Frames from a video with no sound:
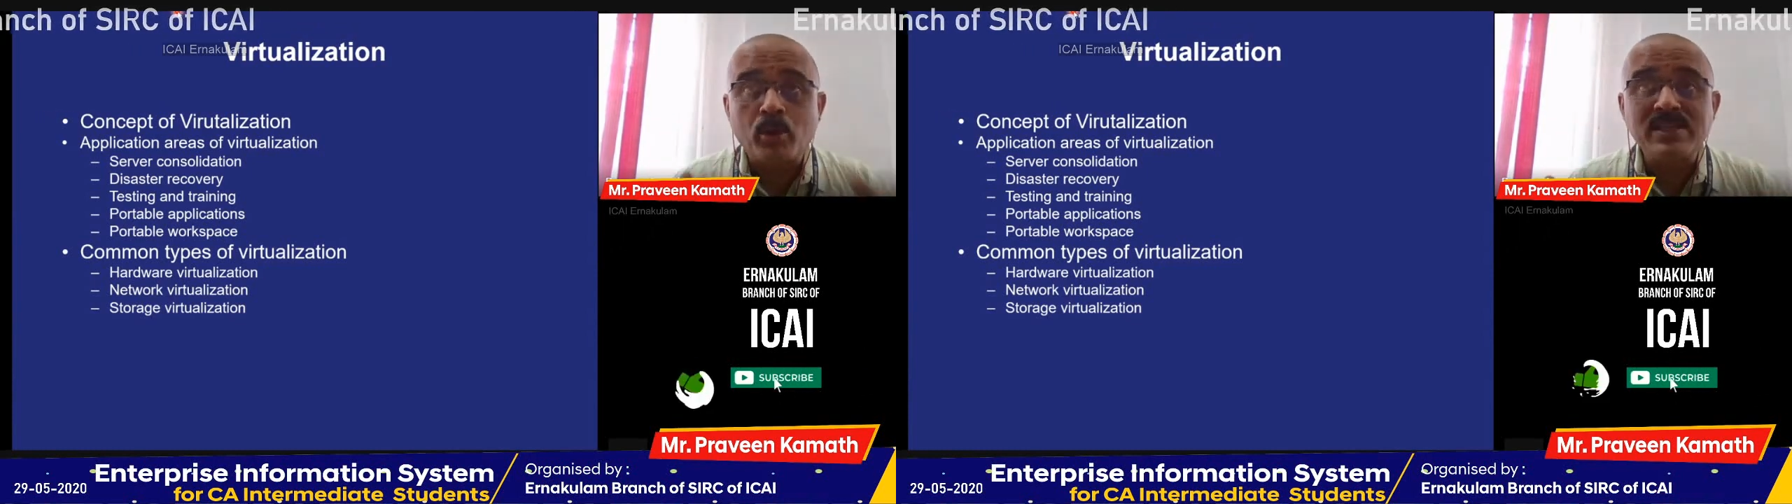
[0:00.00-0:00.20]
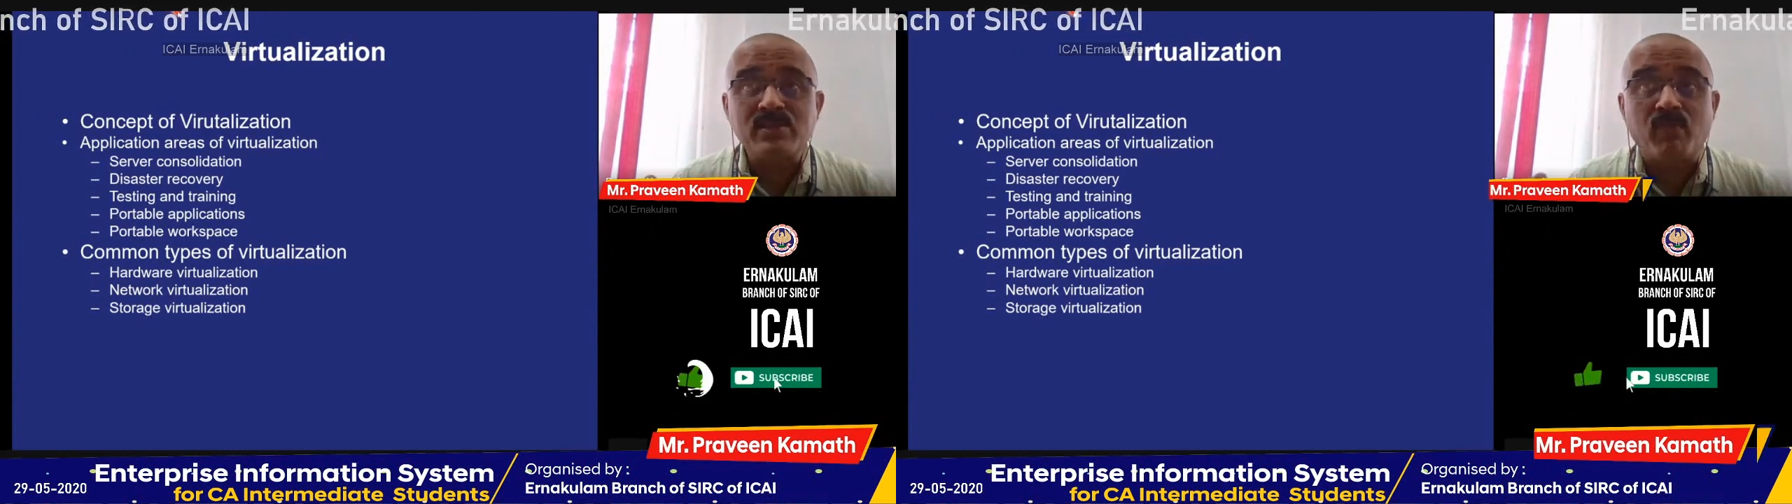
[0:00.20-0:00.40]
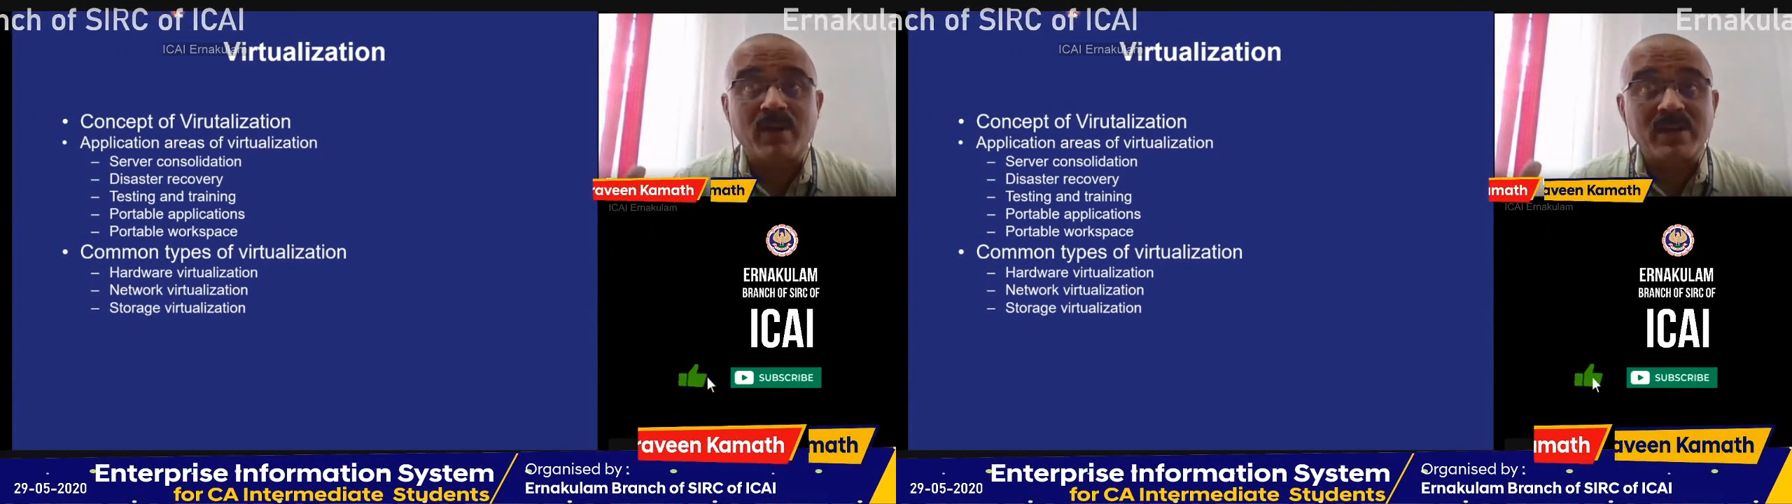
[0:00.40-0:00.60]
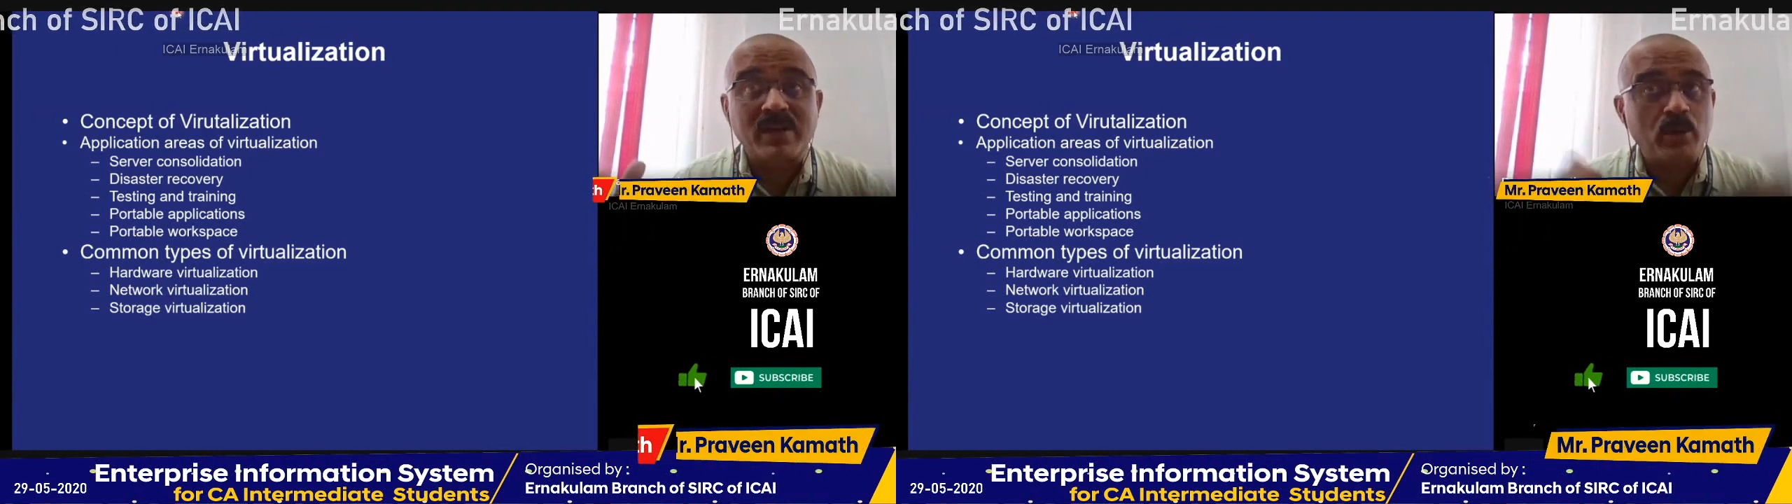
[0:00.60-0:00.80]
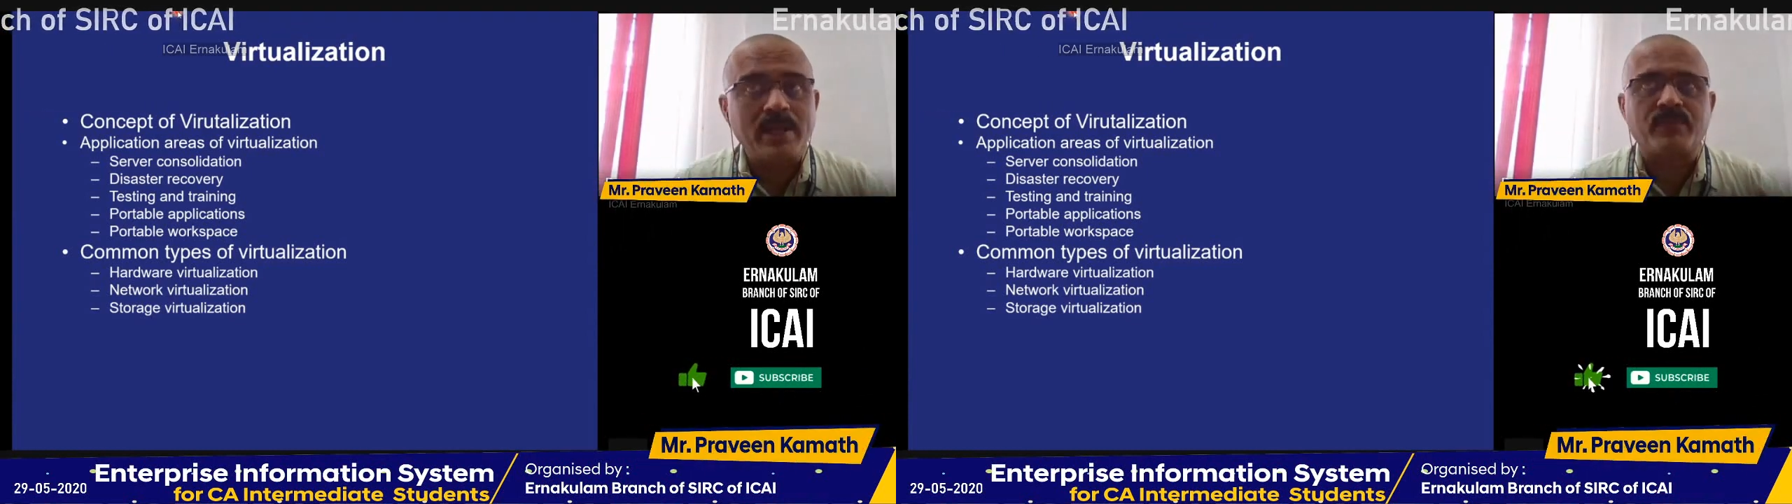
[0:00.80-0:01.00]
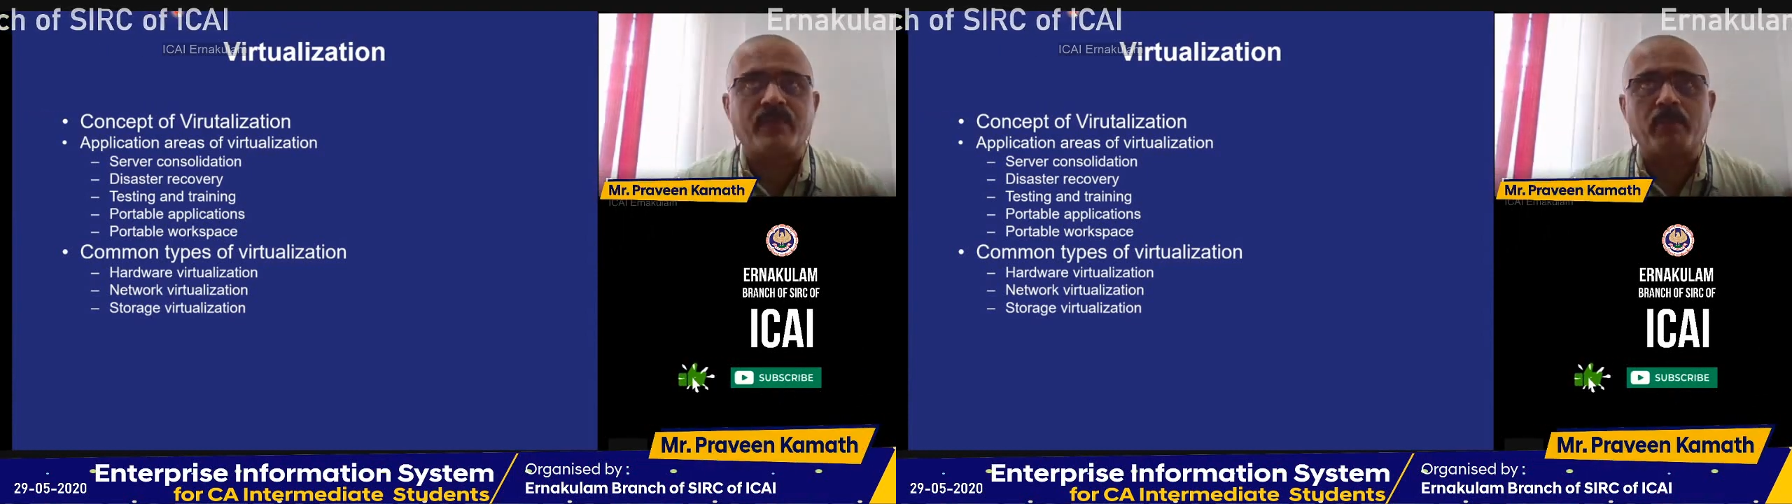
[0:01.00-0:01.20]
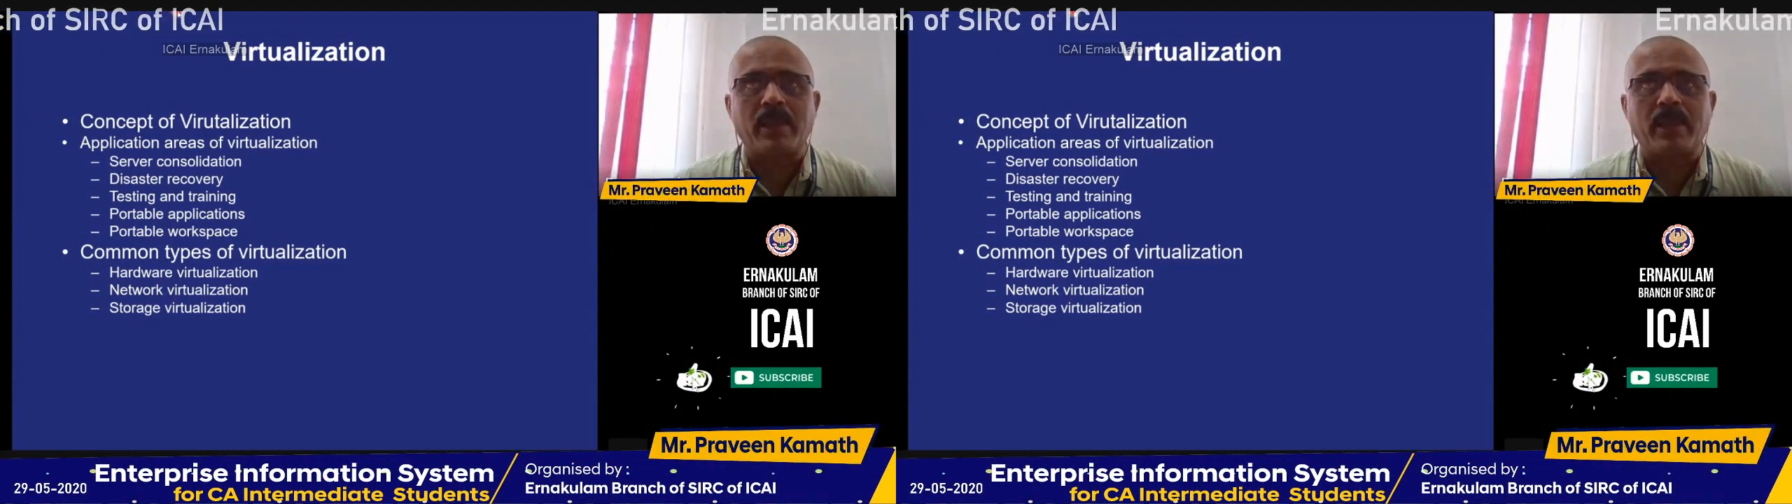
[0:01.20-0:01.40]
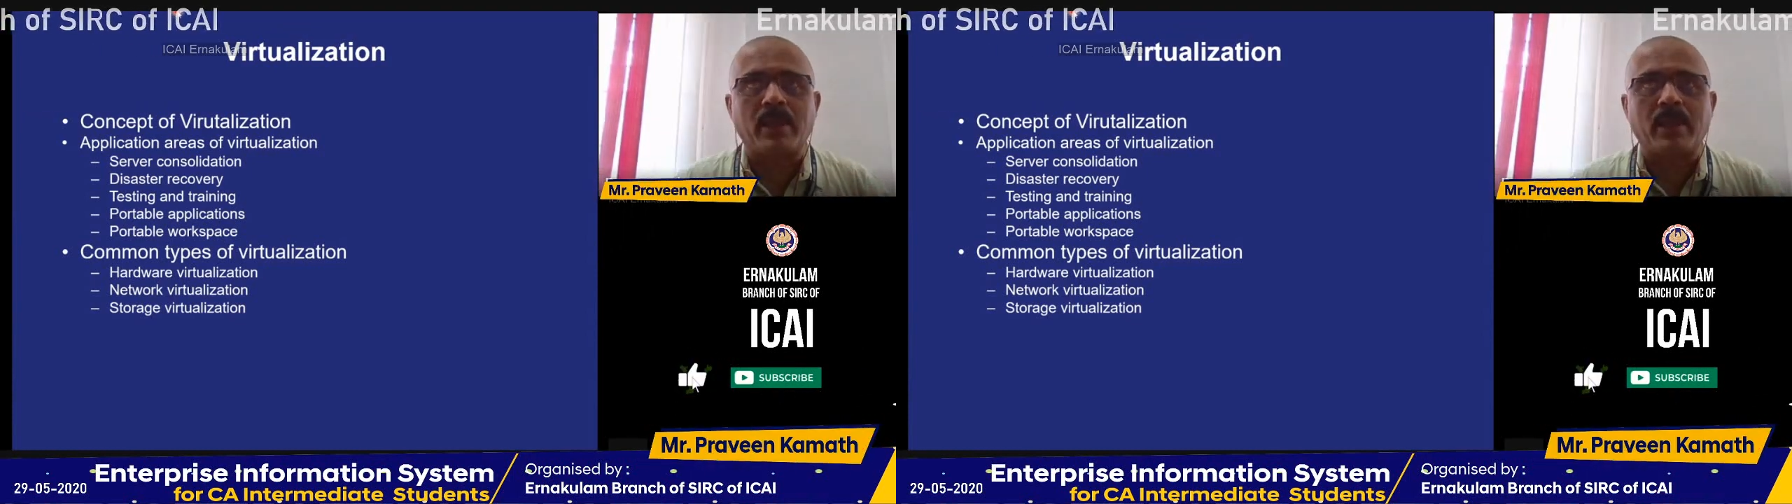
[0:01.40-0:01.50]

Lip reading: virtualized for me.